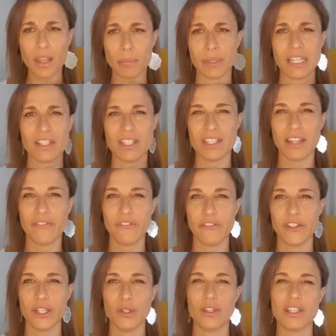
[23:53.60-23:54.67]
because they
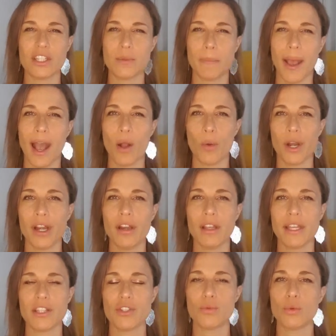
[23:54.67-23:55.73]
feel this power
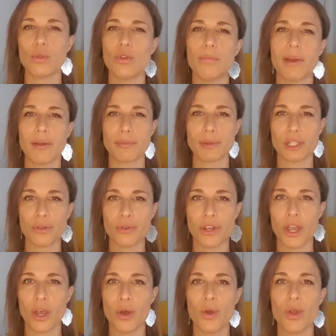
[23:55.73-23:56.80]
it's ruled by
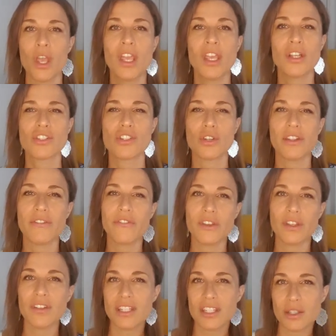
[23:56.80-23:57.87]
pluto so they
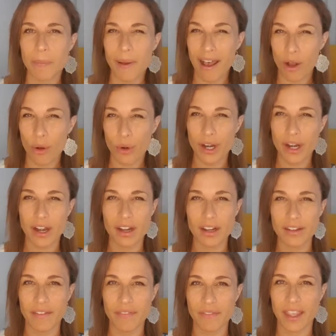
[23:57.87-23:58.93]
feel this power
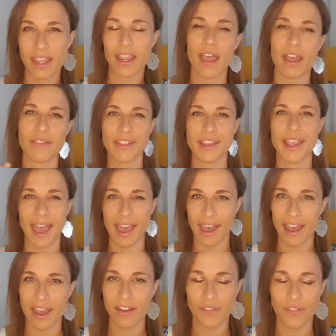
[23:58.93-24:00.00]
that they they
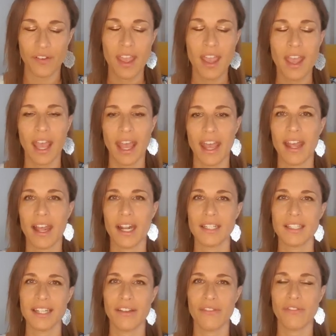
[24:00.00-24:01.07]
have
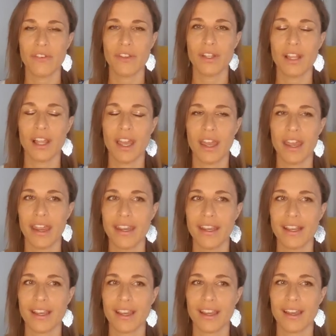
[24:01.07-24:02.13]
and they feel
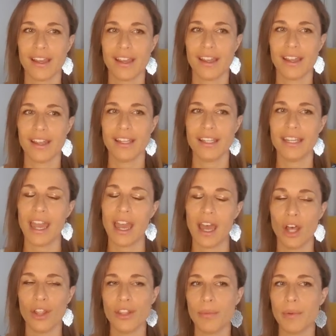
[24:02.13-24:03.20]
like yeah,
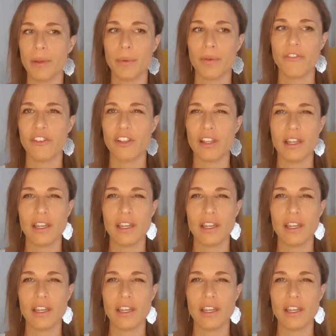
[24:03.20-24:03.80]
other people feel a